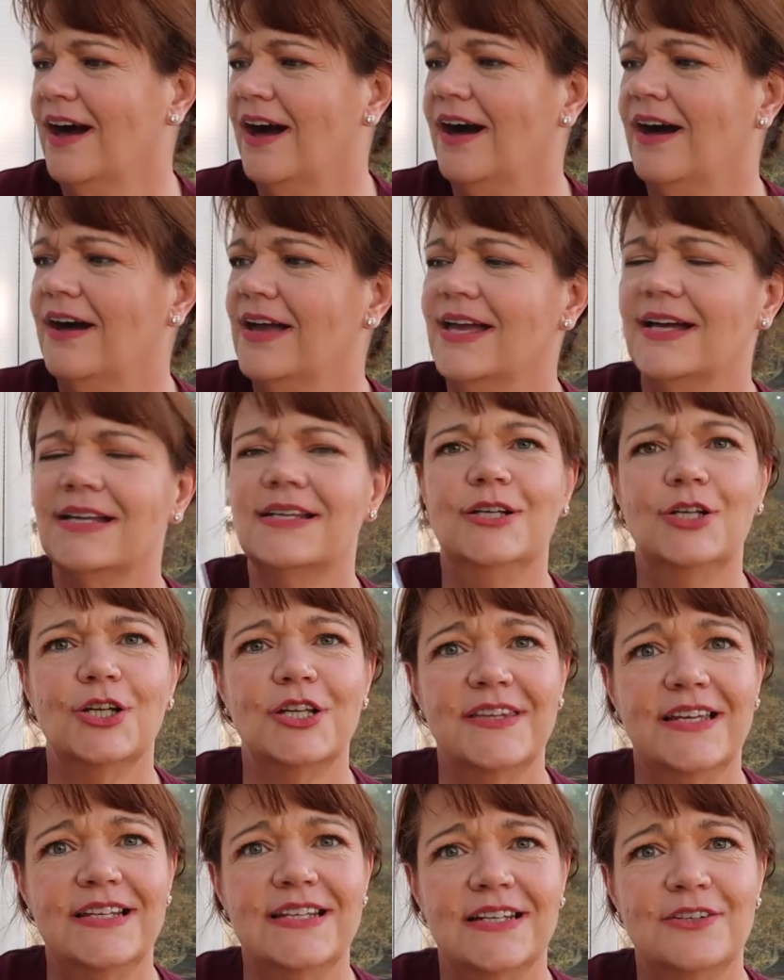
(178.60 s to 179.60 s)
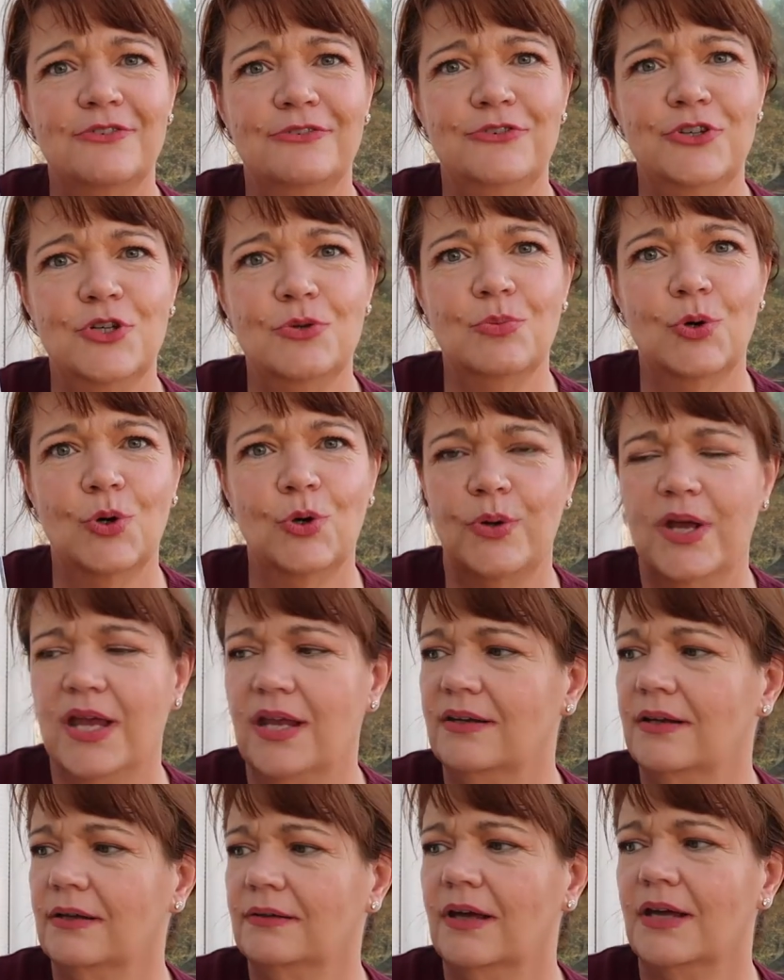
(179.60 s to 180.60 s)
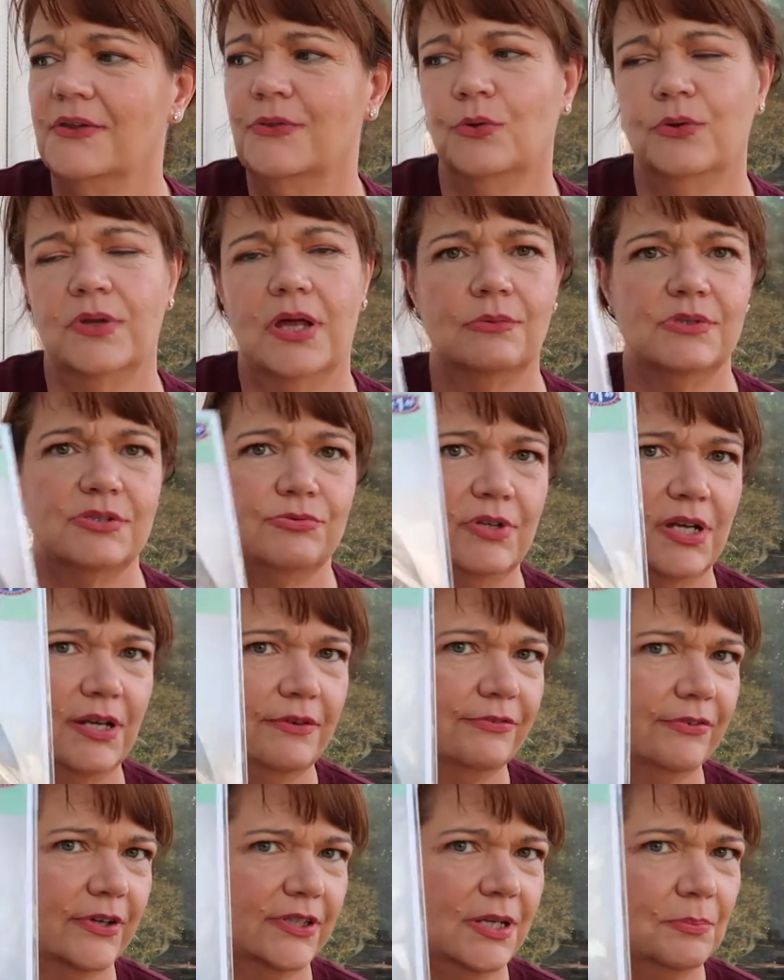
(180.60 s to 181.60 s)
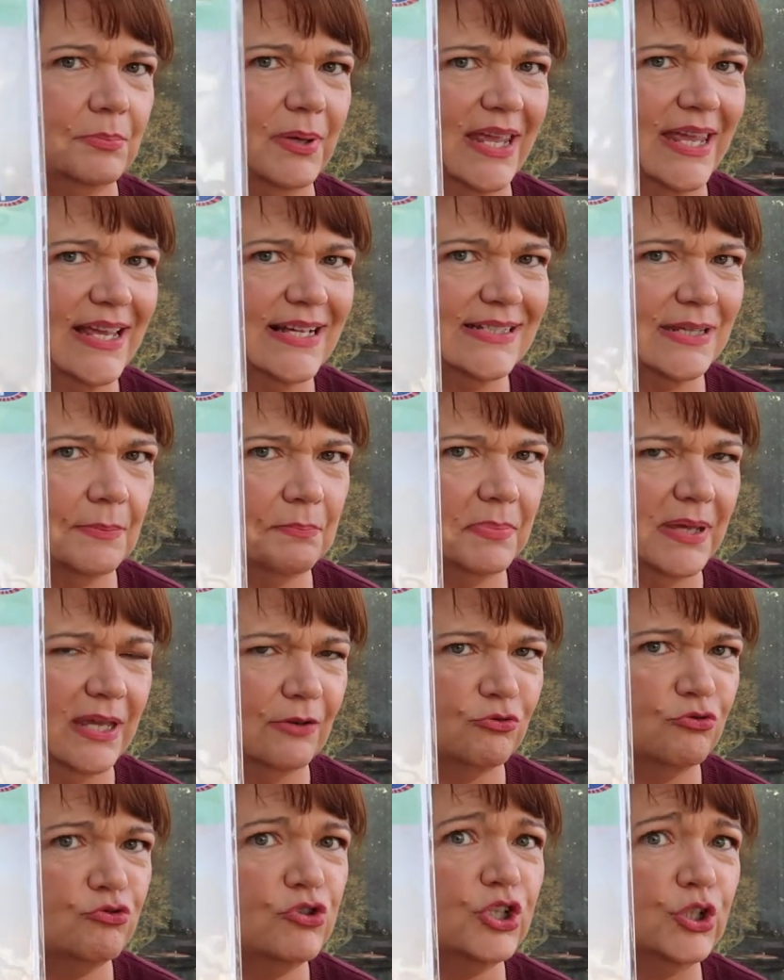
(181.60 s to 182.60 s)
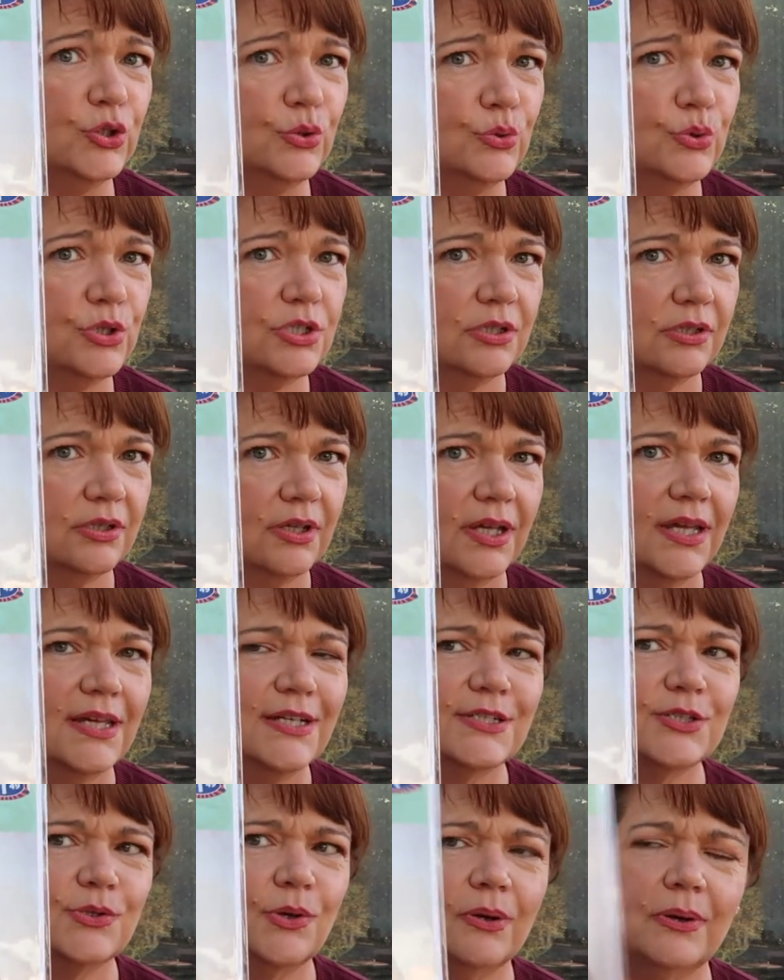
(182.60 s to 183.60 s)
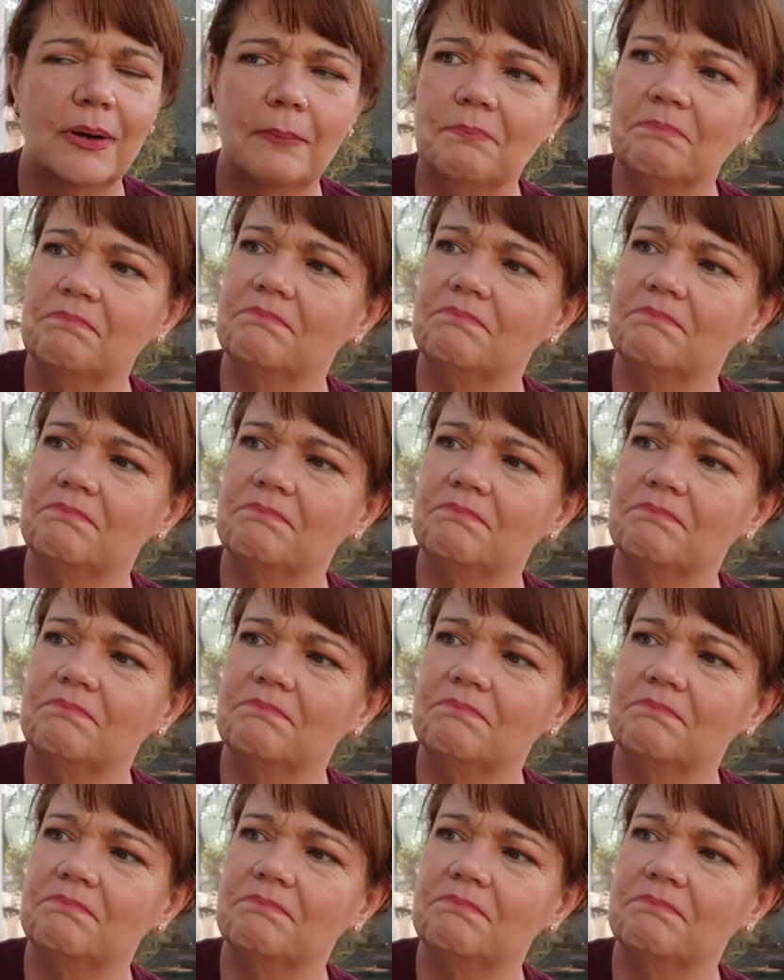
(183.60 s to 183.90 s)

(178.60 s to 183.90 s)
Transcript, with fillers: I had a look and they'd had a few more in and I thought that was really funny, but he's a bit rude. So